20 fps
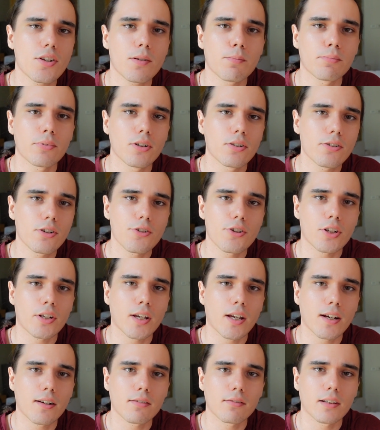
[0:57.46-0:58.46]
a brokerage
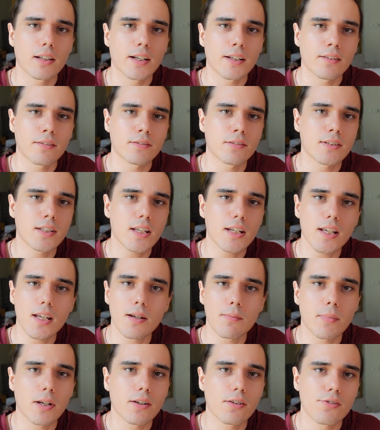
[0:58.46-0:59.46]
account like
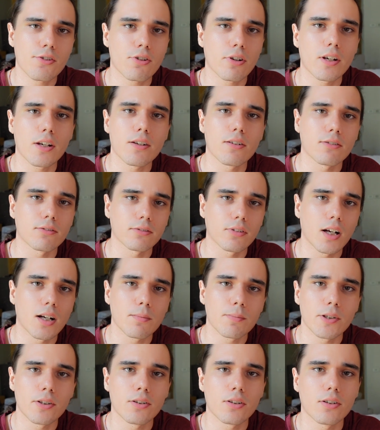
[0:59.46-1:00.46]
TdAmeritrade or
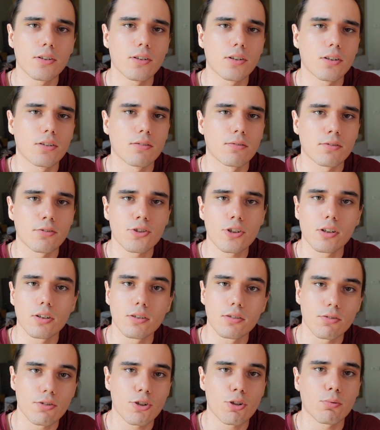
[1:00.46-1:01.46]
Robinhood or
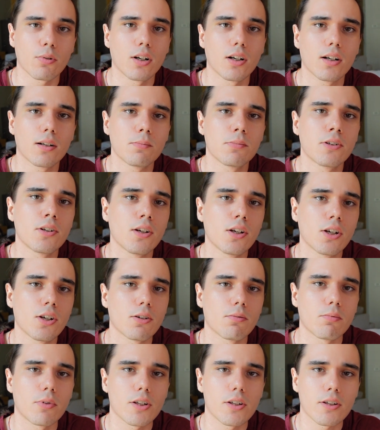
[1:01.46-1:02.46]
Charles Schwab,
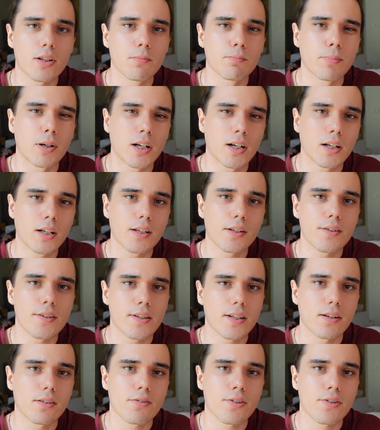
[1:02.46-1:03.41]
where you can buy and sell